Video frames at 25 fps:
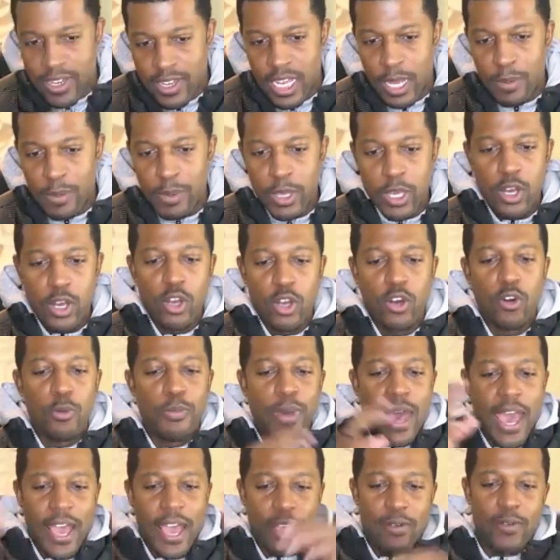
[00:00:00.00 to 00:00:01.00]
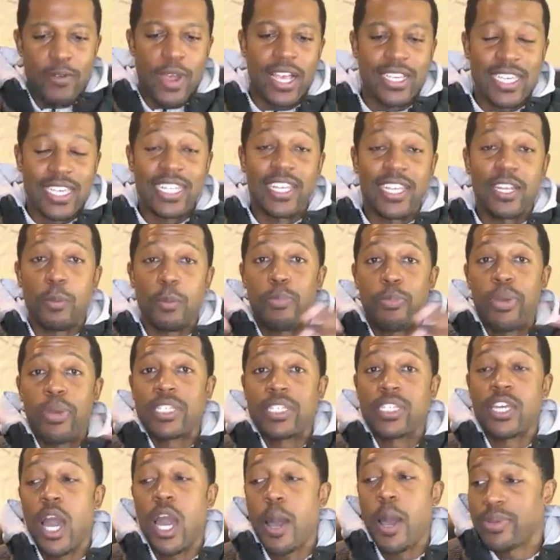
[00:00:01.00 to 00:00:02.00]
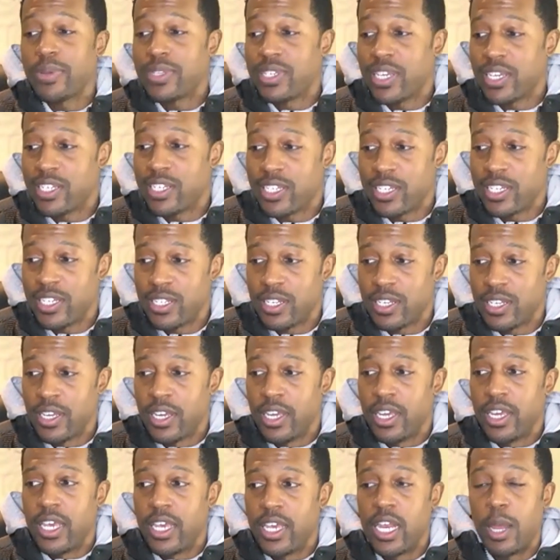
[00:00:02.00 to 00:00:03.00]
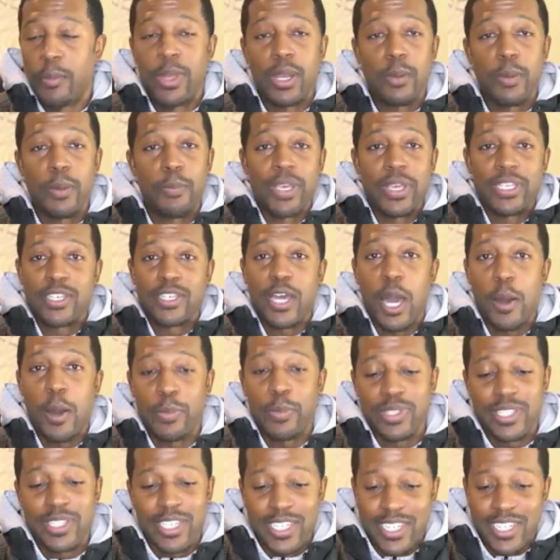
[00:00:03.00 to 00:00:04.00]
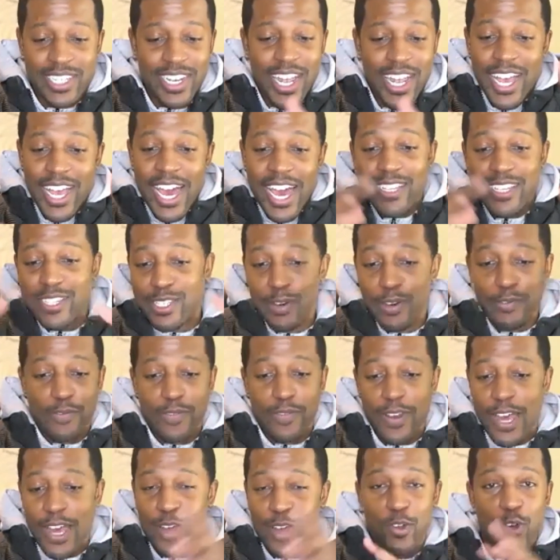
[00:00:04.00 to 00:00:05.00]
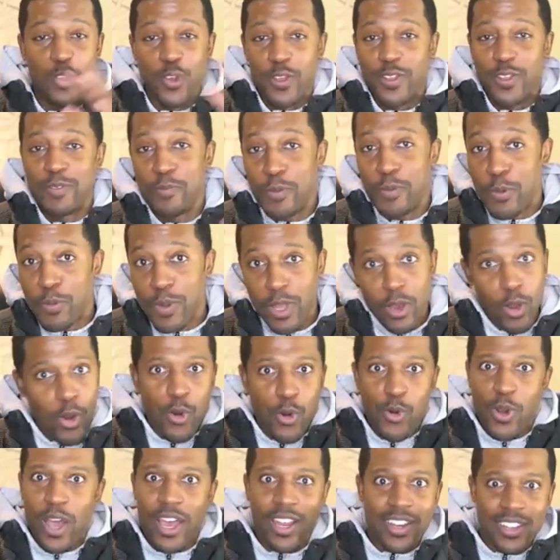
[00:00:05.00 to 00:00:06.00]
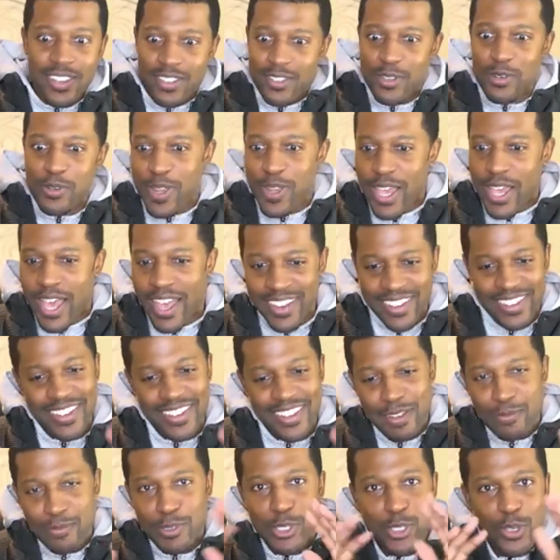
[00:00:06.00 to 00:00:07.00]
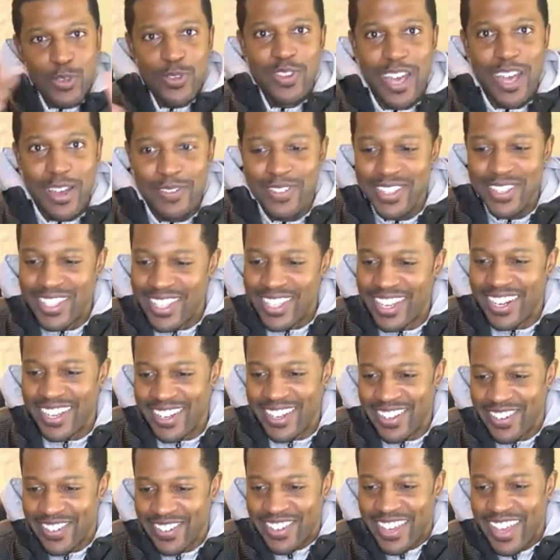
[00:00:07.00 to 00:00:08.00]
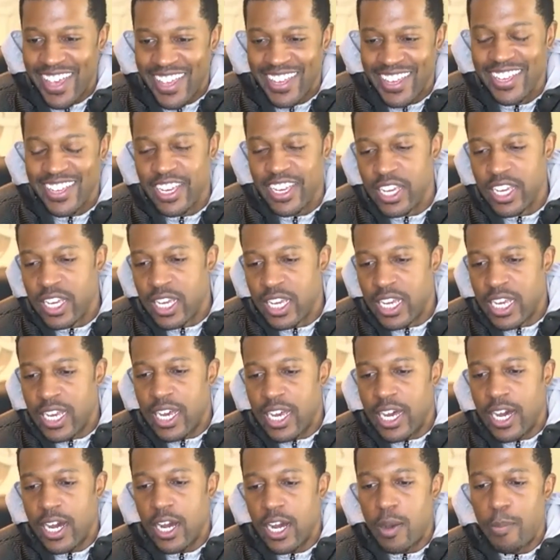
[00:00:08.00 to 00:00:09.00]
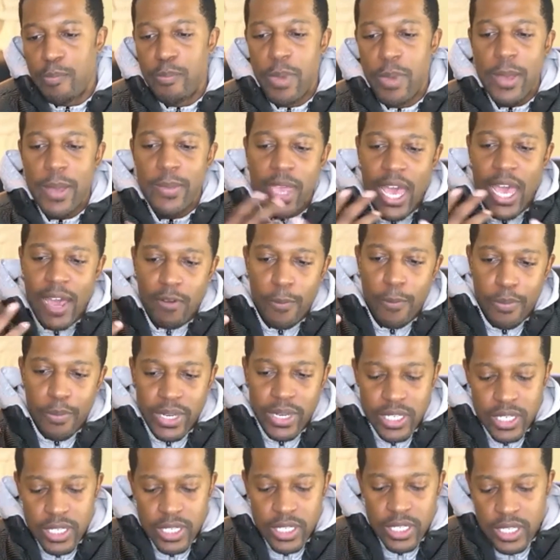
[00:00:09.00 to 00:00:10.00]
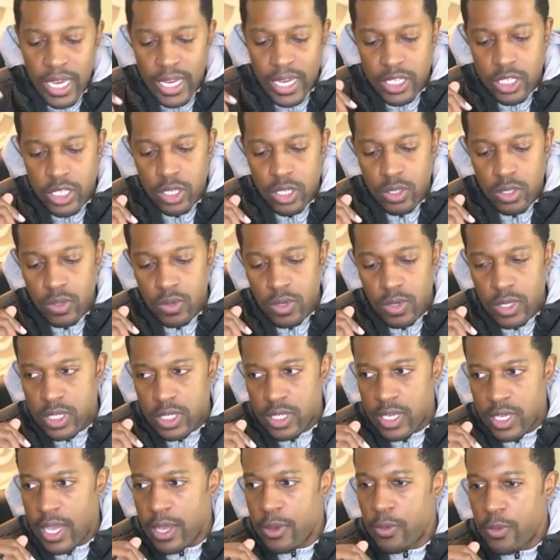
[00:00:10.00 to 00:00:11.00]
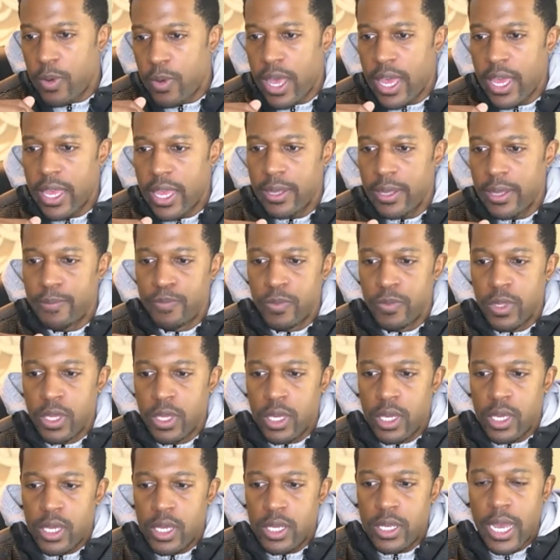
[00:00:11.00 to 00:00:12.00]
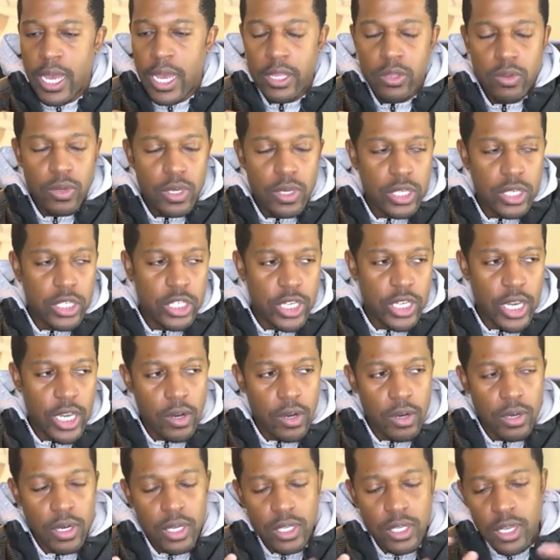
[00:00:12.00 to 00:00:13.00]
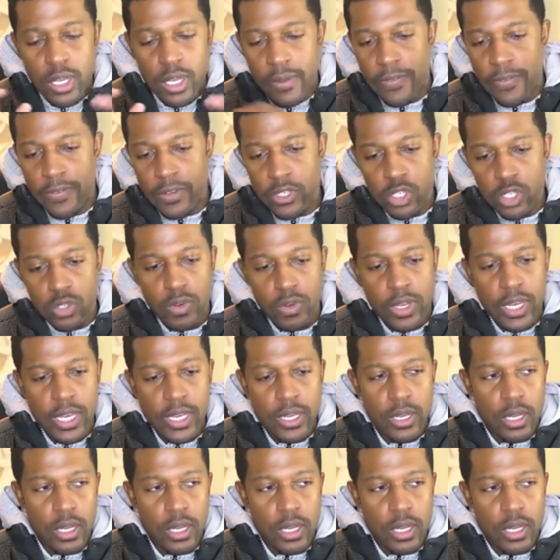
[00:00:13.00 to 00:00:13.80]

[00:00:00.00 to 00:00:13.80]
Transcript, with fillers: And we're gonna go back, right? Because I did a pitch competition, and I'm in a pitch competition. I got stuff flying all over, and people like, oh, I didn't do that. I'm showing you how we did it. Okay. Uh, maybe have a presentation. You do the same way now you can share it on a different screen.